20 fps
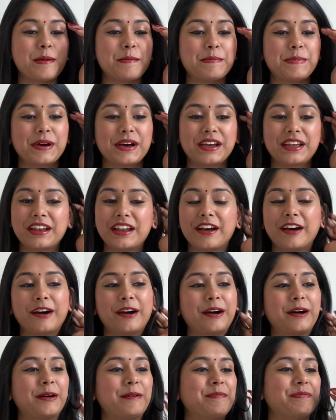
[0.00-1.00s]
But
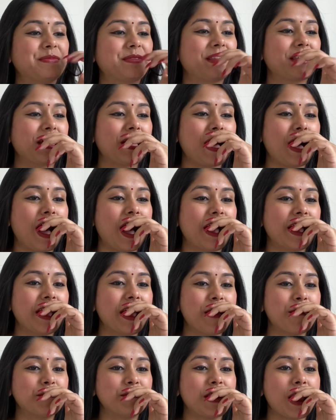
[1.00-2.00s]
I
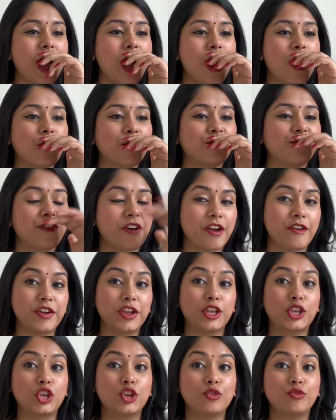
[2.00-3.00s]
am now very
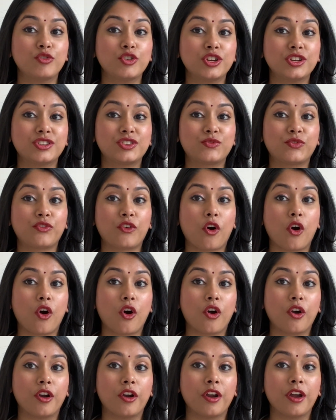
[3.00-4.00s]
curious
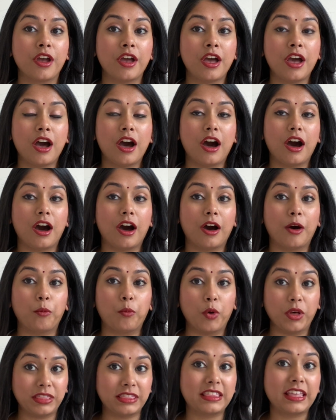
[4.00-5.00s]
for
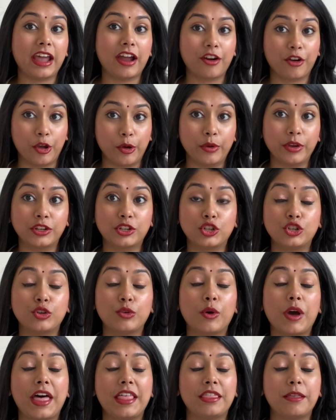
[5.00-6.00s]
what they are going to
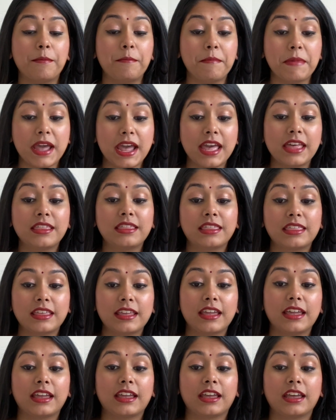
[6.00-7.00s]
do. And the main
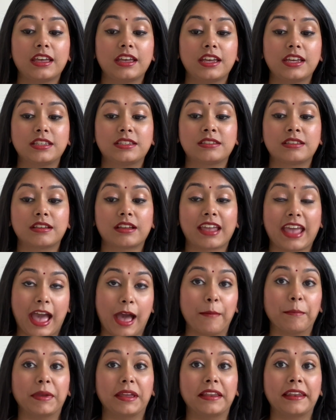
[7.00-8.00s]
thing is
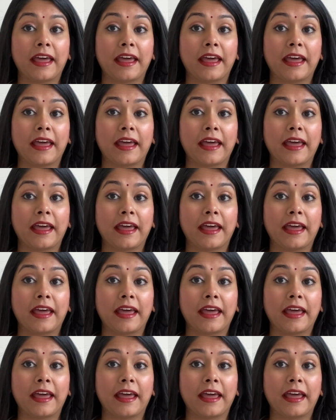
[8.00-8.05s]
Cammy.